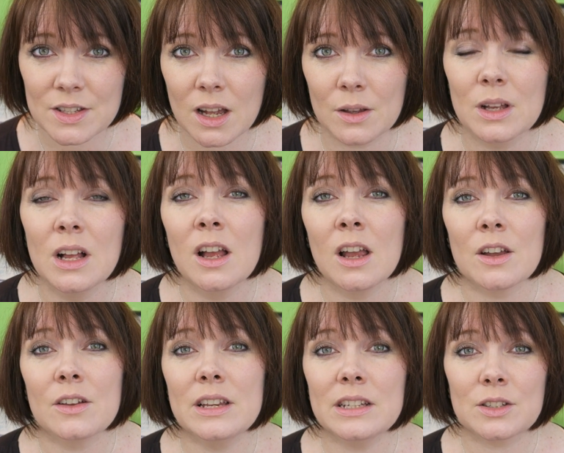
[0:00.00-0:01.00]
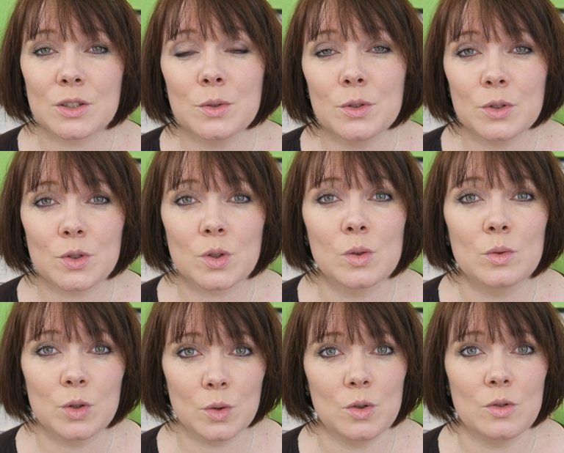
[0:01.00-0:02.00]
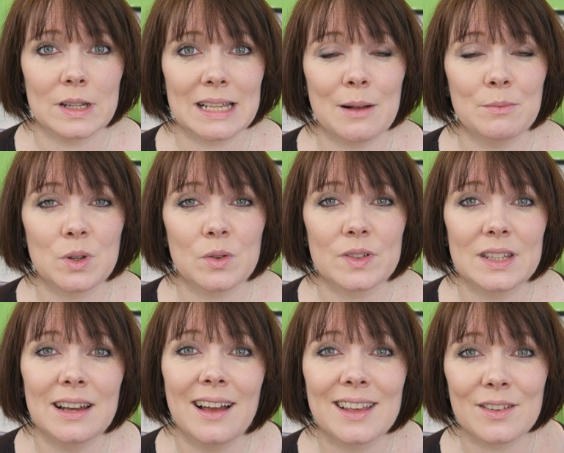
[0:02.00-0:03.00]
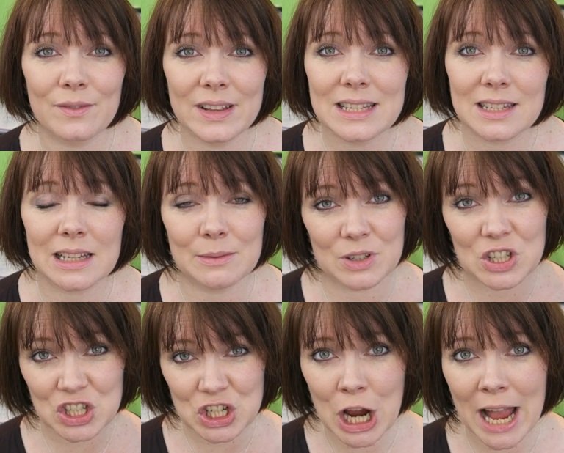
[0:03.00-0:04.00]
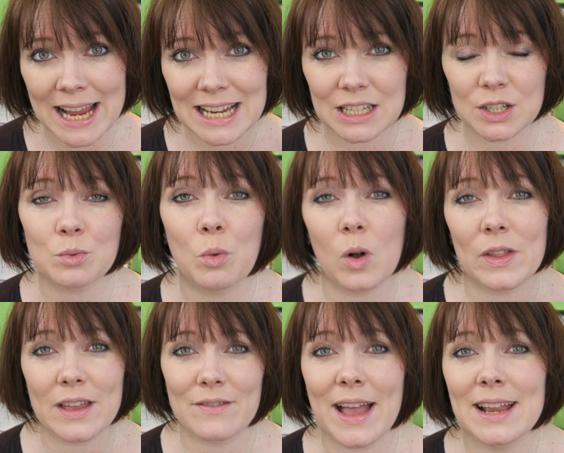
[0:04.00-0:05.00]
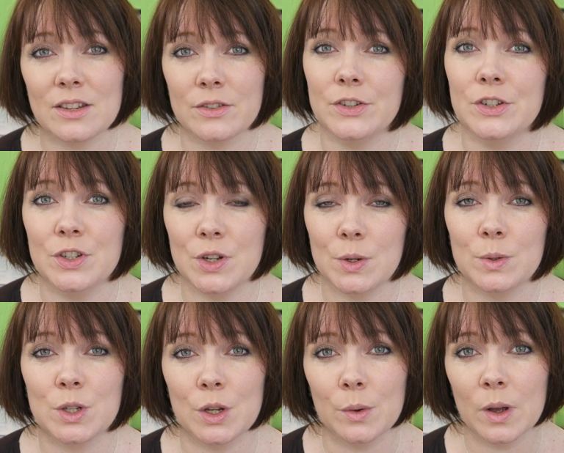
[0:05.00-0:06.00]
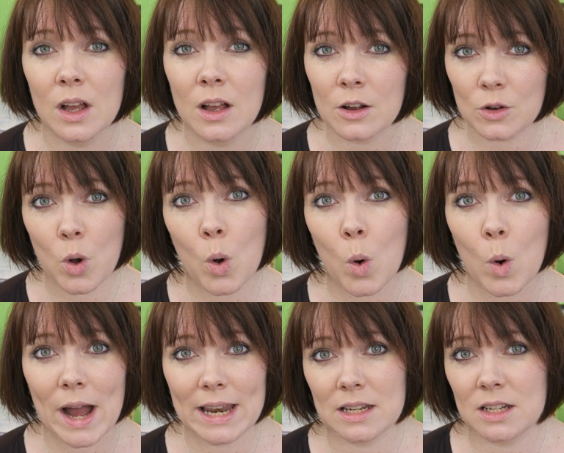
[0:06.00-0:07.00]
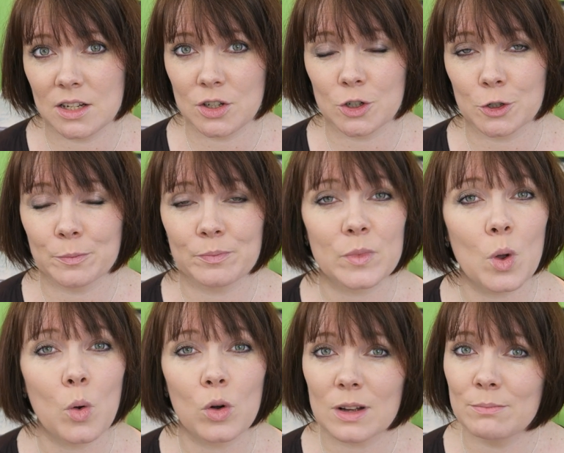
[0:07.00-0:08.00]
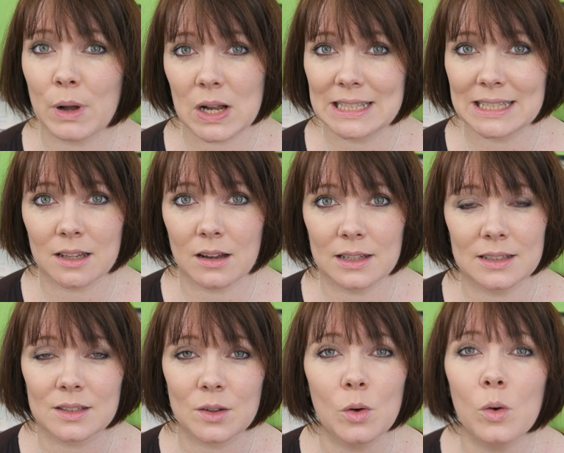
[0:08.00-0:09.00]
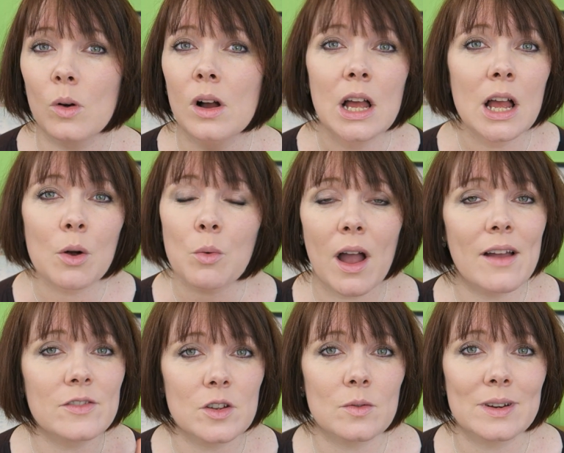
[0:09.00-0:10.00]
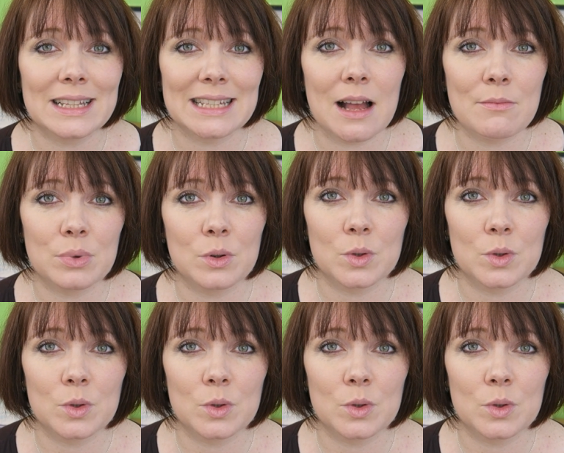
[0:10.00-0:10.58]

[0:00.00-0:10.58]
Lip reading: So you need to talk to your school, talk to your exams officer and convince them to change what they've entered you to core and additional or combined science or whatever your exam